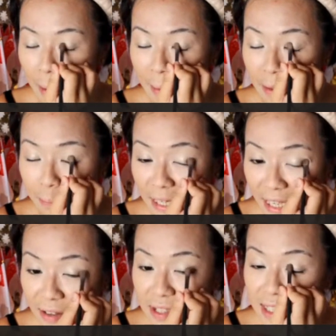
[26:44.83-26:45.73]
I
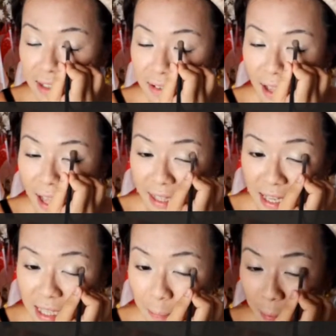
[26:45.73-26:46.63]
believe still there are
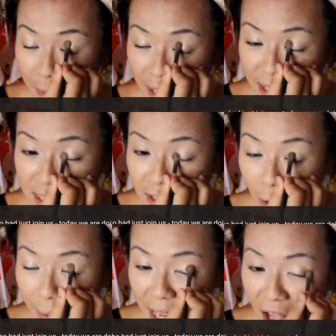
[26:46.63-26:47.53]
some people that's
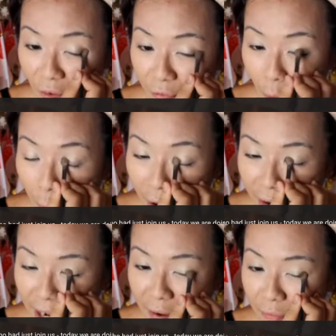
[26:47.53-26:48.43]
going out for
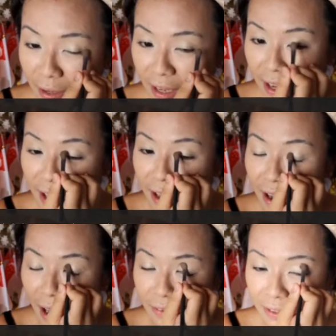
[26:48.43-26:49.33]
work every
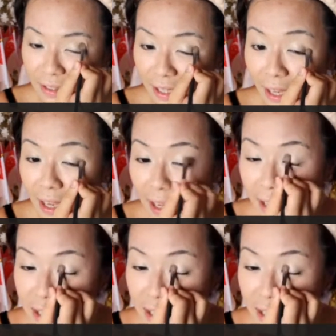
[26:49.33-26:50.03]
other day.